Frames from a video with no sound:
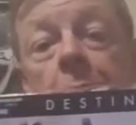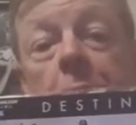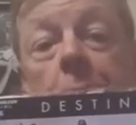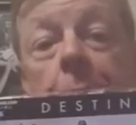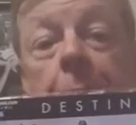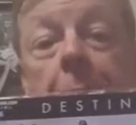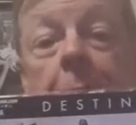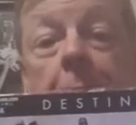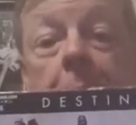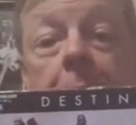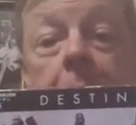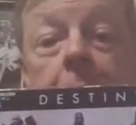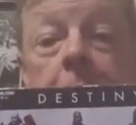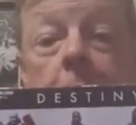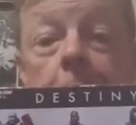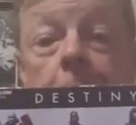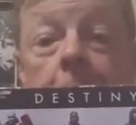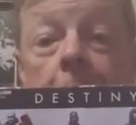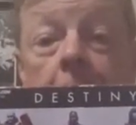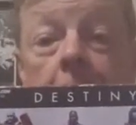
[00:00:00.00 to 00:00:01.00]
on the back of
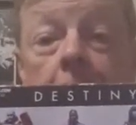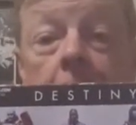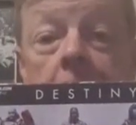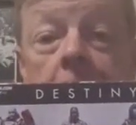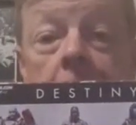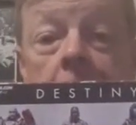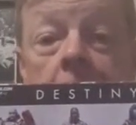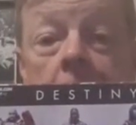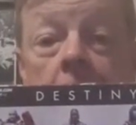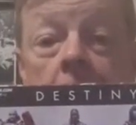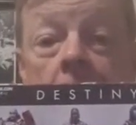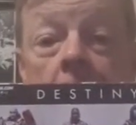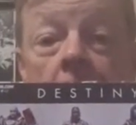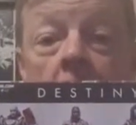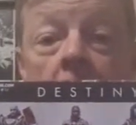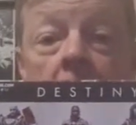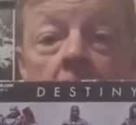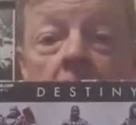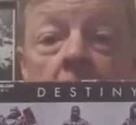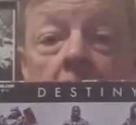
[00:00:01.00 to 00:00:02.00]
the box.
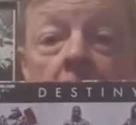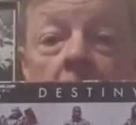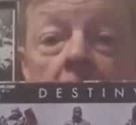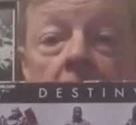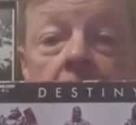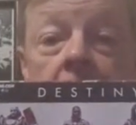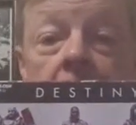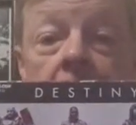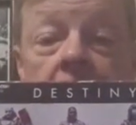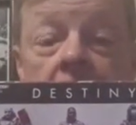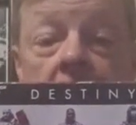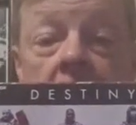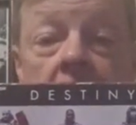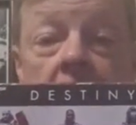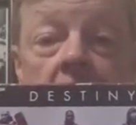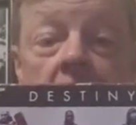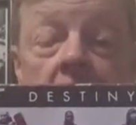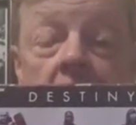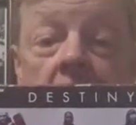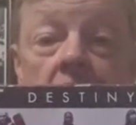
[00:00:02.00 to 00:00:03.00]
And I've
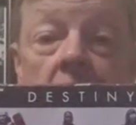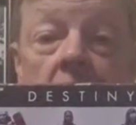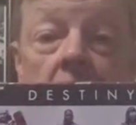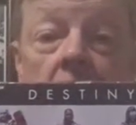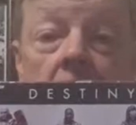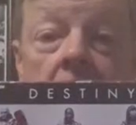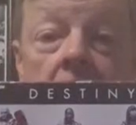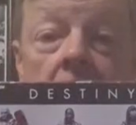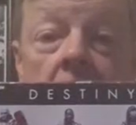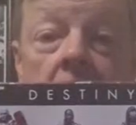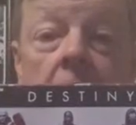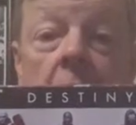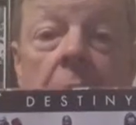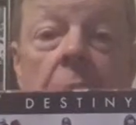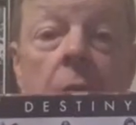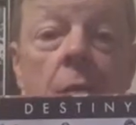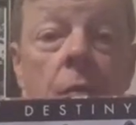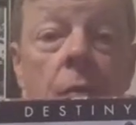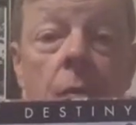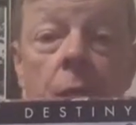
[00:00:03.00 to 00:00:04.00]
seen these online,
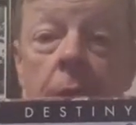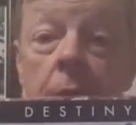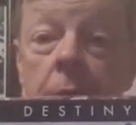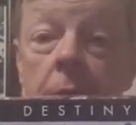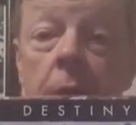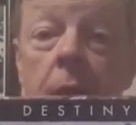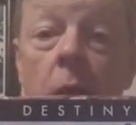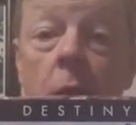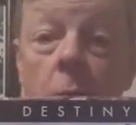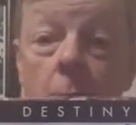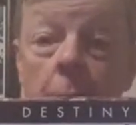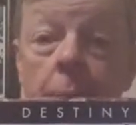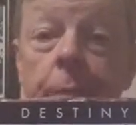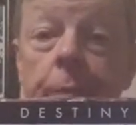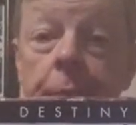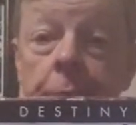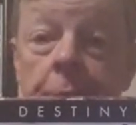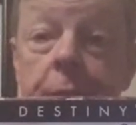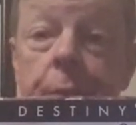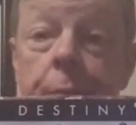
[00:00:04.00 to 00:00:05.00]
and they're really quite
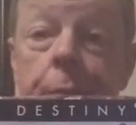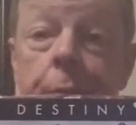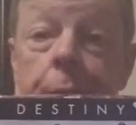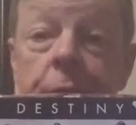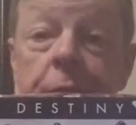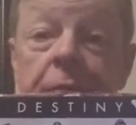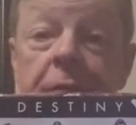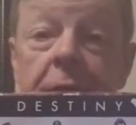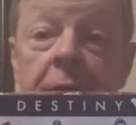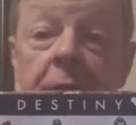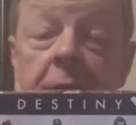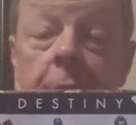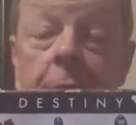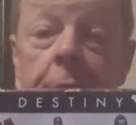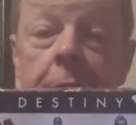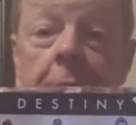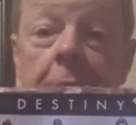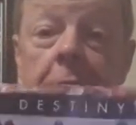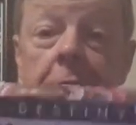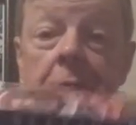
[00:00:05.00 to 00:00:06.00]
reasonable as far as the
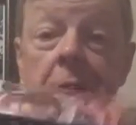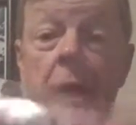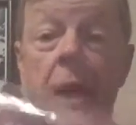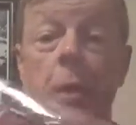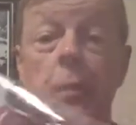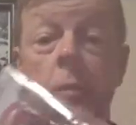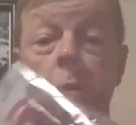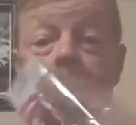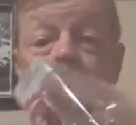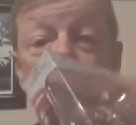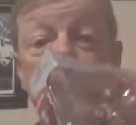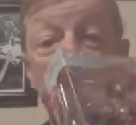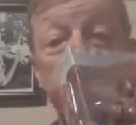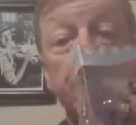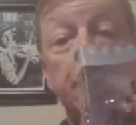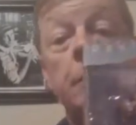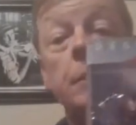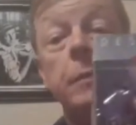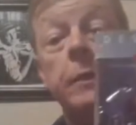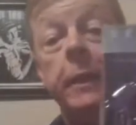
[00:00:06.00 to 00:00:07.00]
price, and I wouldn't
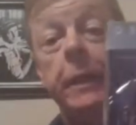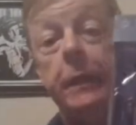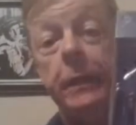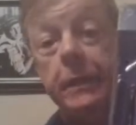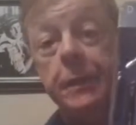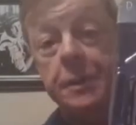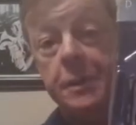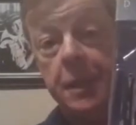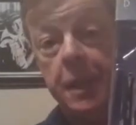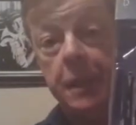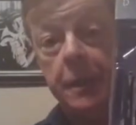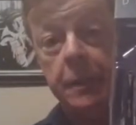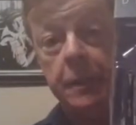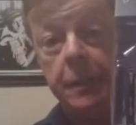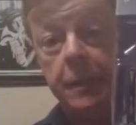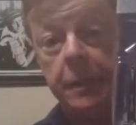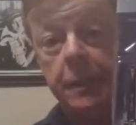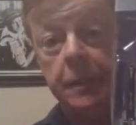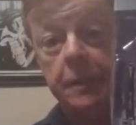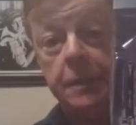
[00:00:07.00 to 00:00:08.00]
mind completing the set on
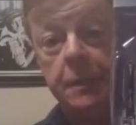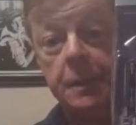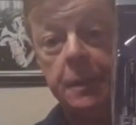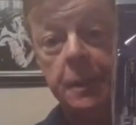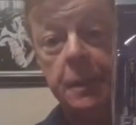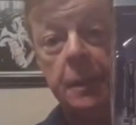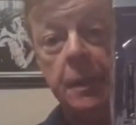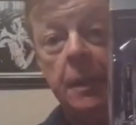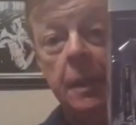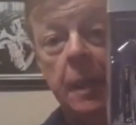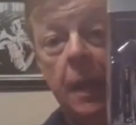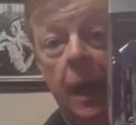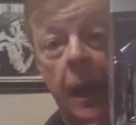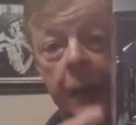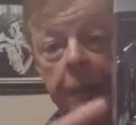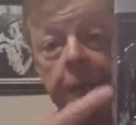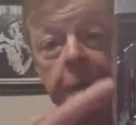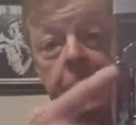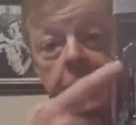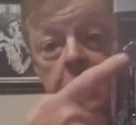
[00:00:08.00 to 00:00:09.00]
these.
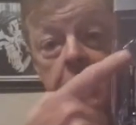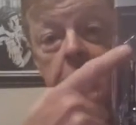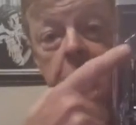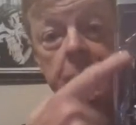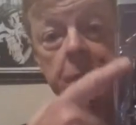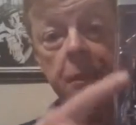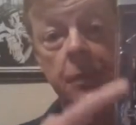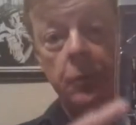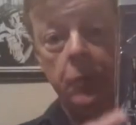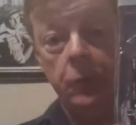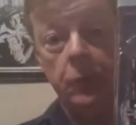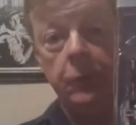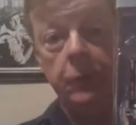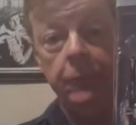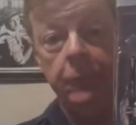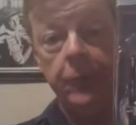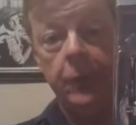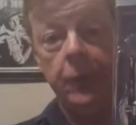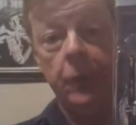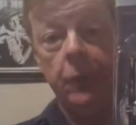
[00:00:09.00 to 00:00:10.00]
I think this is a good
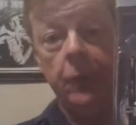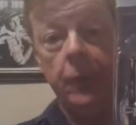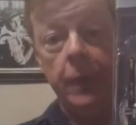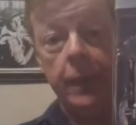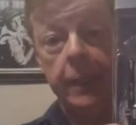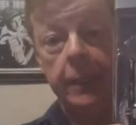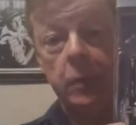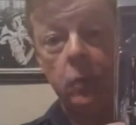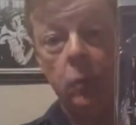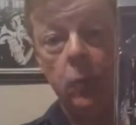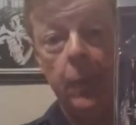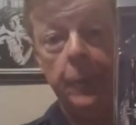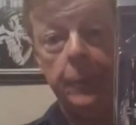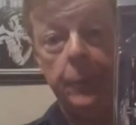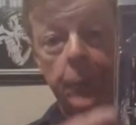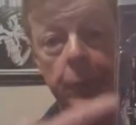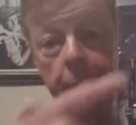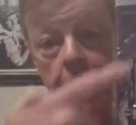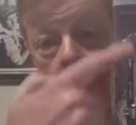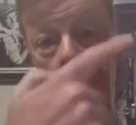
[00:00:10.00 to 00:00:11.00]
figure. I like the
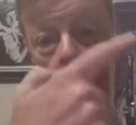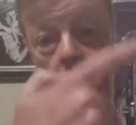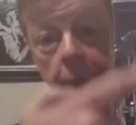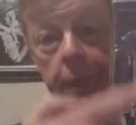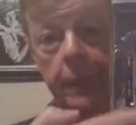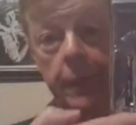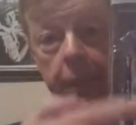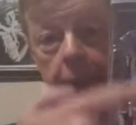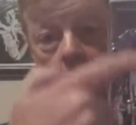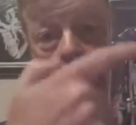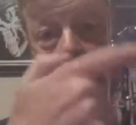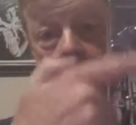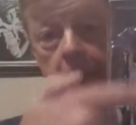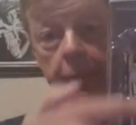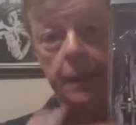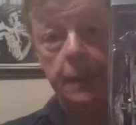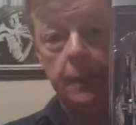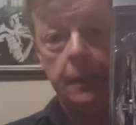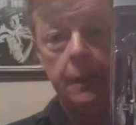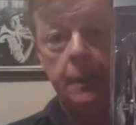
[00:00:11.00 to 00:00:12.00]
weaponry, and I like
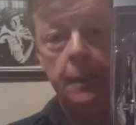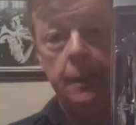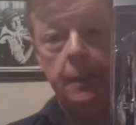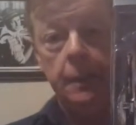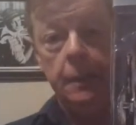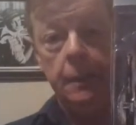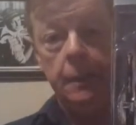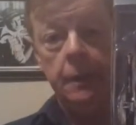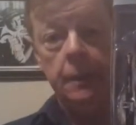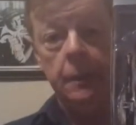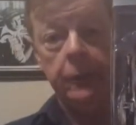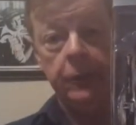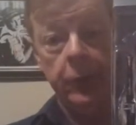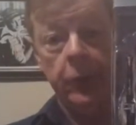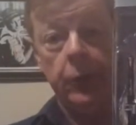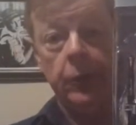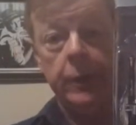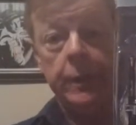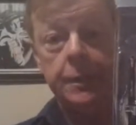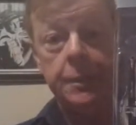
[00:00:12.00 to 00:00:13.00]
the
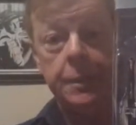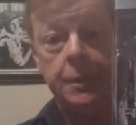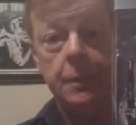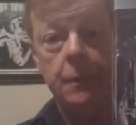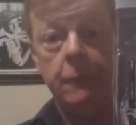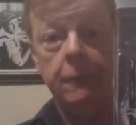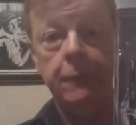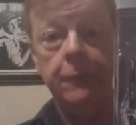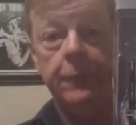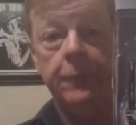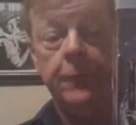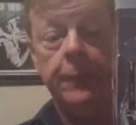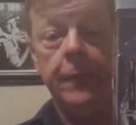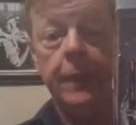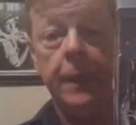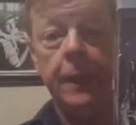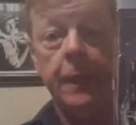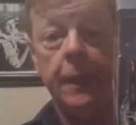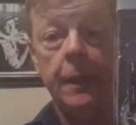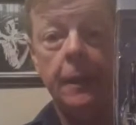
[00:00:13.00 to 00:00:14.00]
figure itself,
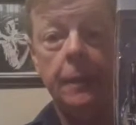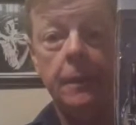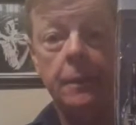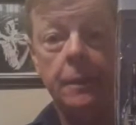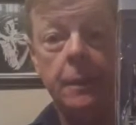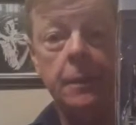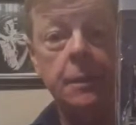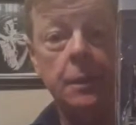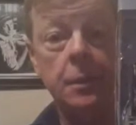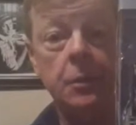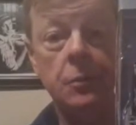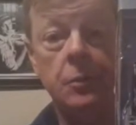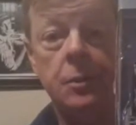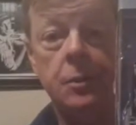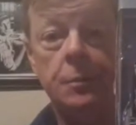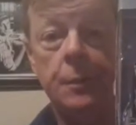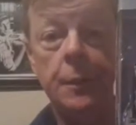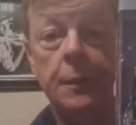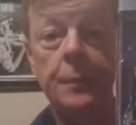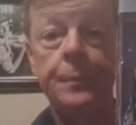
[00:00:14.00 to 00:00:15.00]
and it does
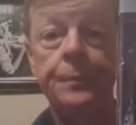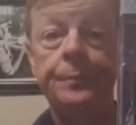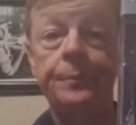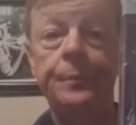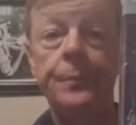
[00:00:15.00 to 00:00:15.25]
interest me.